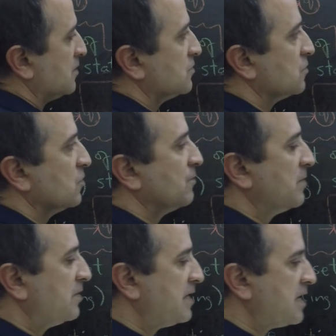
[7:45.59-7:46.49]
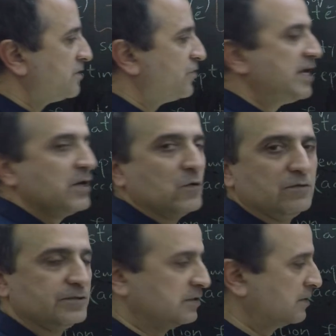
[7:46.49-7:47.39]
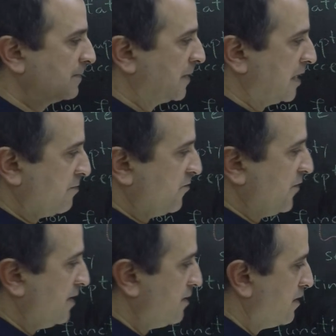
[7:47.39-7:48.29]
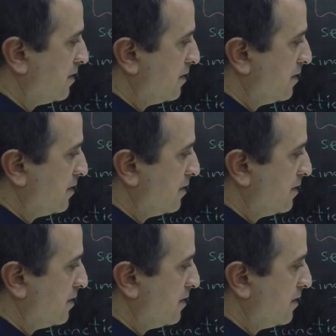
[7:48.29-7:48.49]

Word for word: So, there are 3 rules. Number 1,